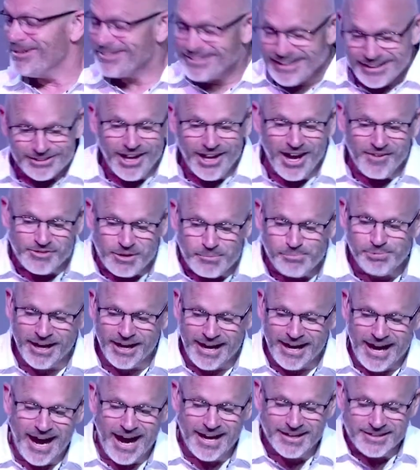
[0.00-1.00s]
But they love to
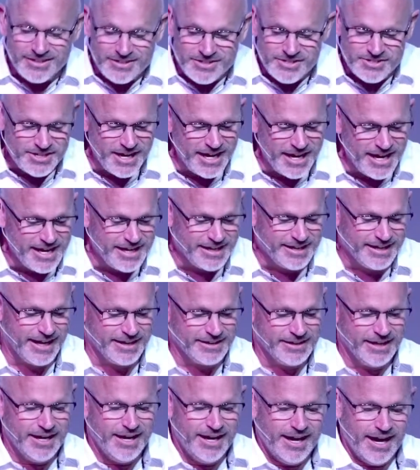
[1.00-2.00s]
play hide and
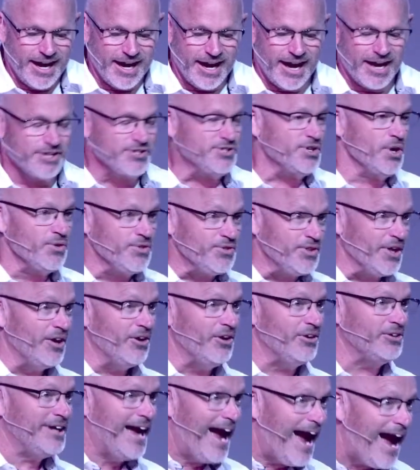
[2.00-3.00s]
seek, and so
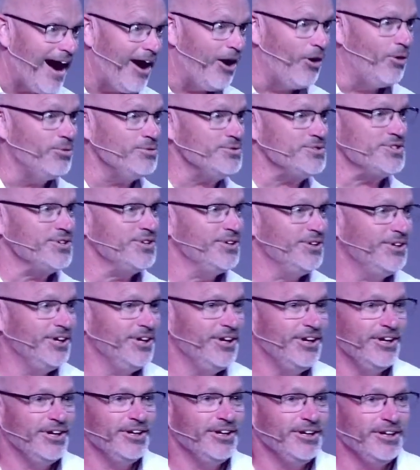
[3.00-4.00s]
they'll count.
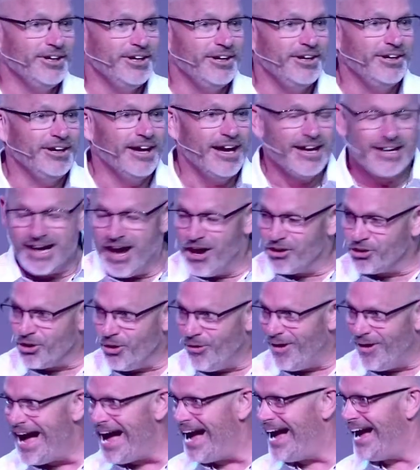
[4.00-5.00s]
And
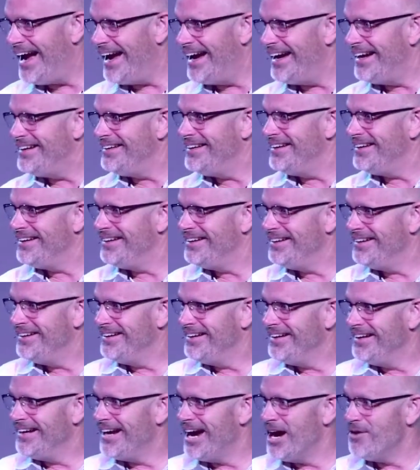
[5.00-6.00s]
I'll go hide,
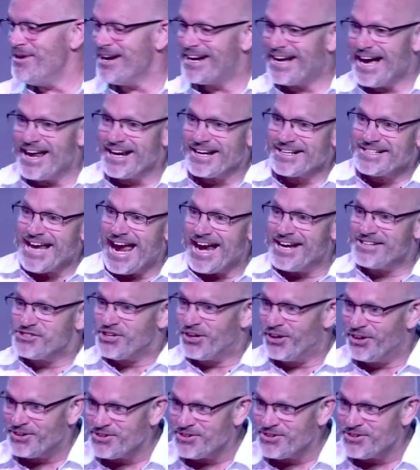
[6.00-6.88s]
and we kind of take